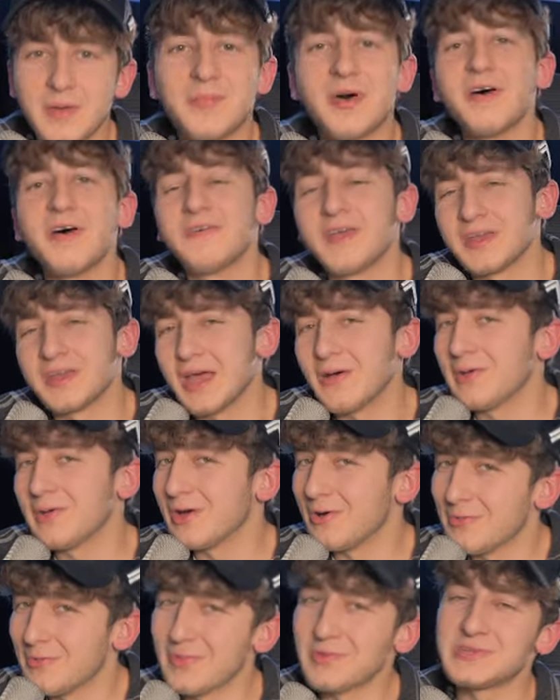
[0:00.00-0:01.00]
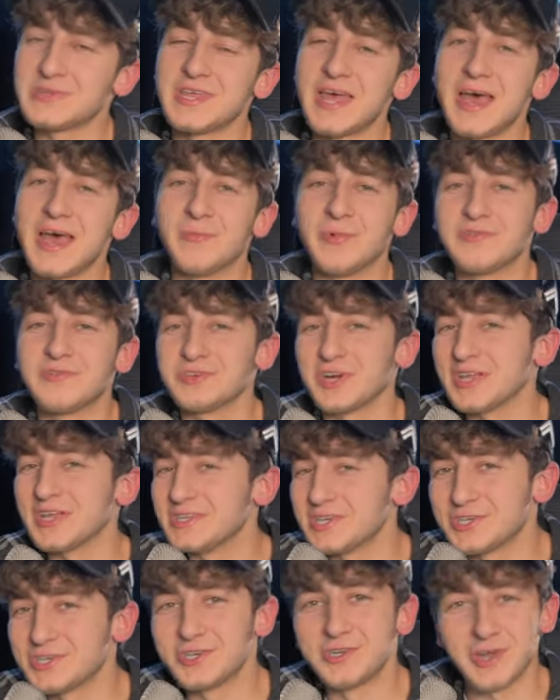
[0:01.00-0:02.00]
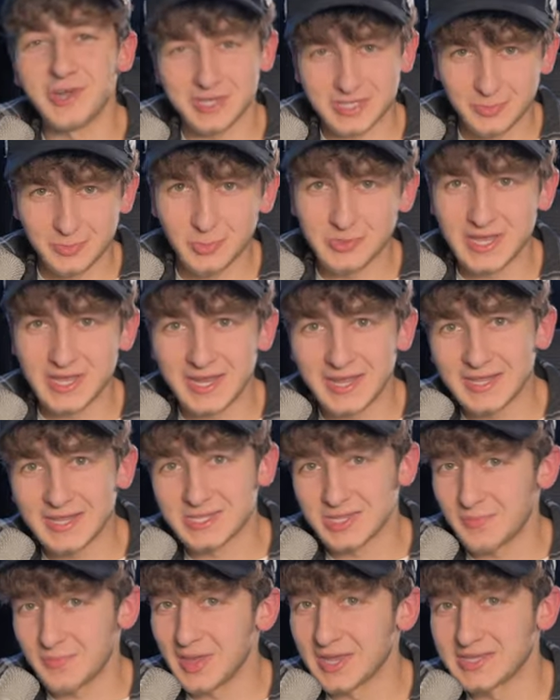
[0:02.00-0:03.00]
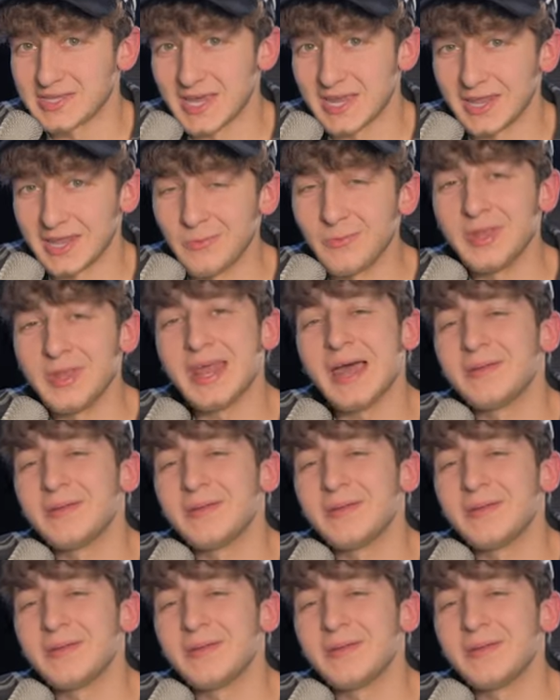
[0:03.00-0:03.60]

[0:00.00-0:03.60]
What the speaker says: Perfect, now we are almost there. We've transitioned our small teddy into the big teddy.